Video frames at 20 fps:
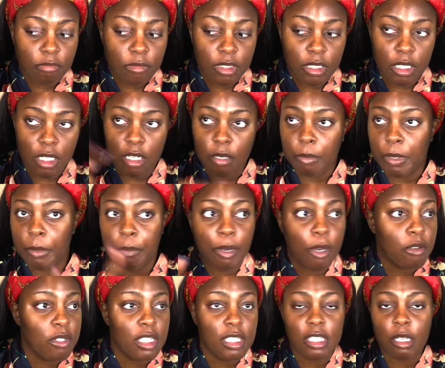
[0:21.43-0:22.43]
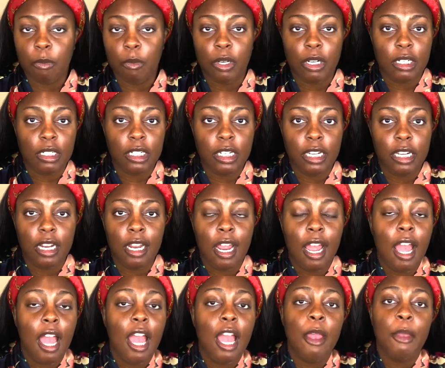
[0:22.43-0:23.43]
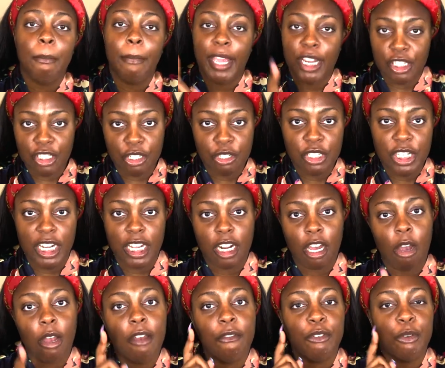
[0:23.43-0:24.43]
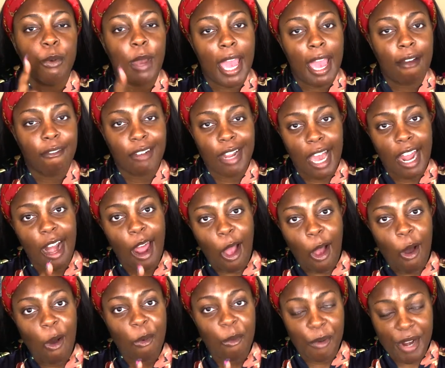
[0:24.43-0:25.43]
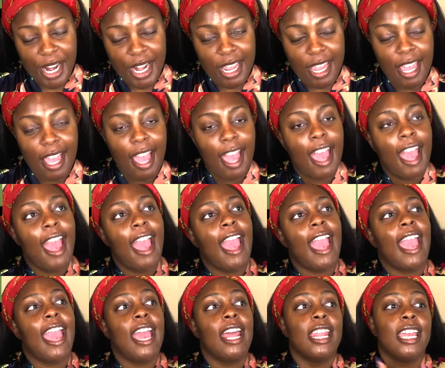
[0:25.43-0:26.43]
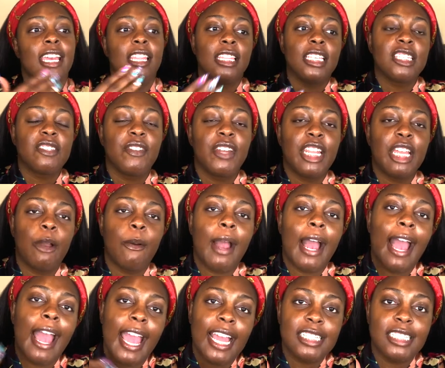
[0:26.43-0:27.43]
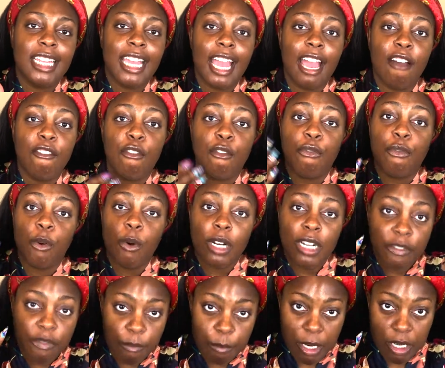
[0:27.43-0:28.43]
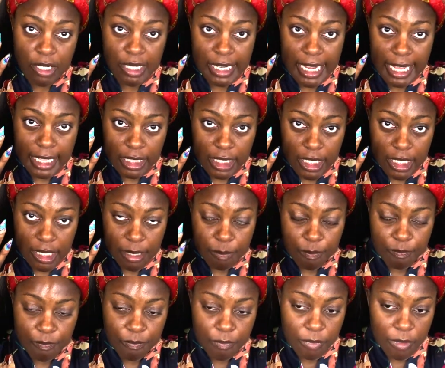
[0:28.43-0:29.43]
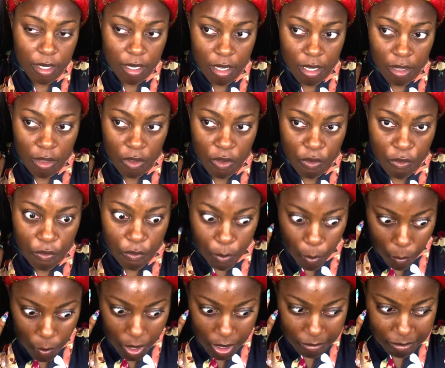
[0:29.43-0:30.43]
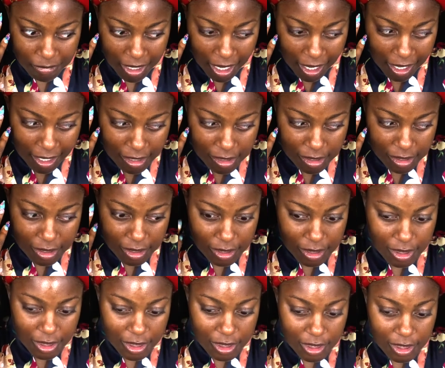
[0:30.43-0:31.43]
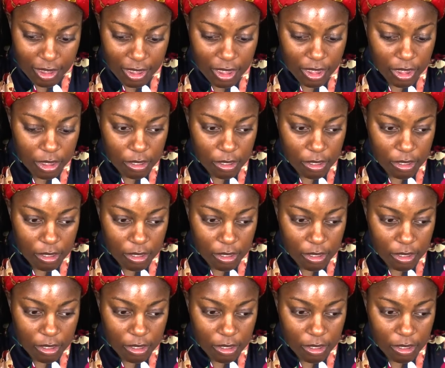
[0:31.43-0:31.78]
It'll be posted somewhere on here. Make sure you check it out if you have not already. And in this video, I actually have 4 different personalities. 4. A little